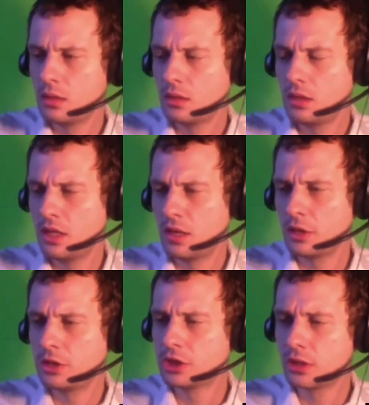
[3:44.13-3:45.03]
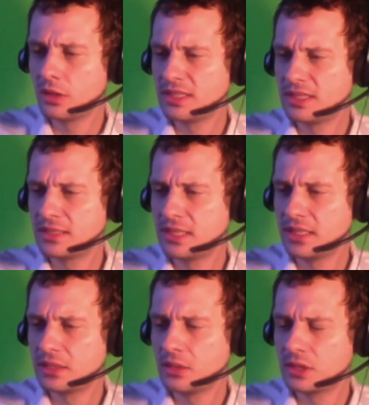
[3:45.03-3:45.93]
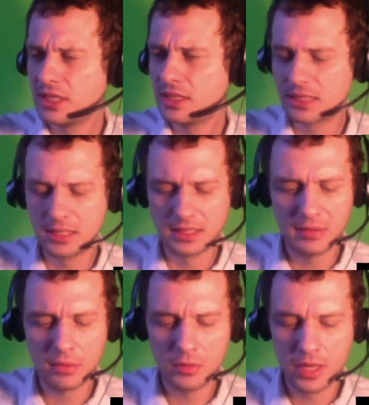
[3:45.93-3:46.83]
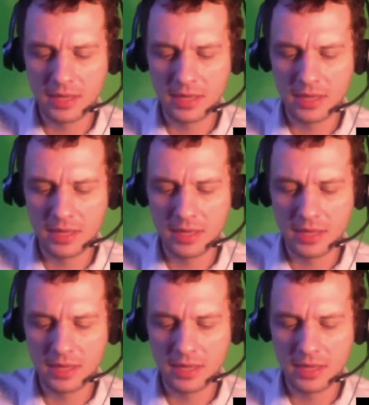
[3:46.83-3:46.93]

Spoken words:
Yeah, are you sure it's at 606? Because I wrote down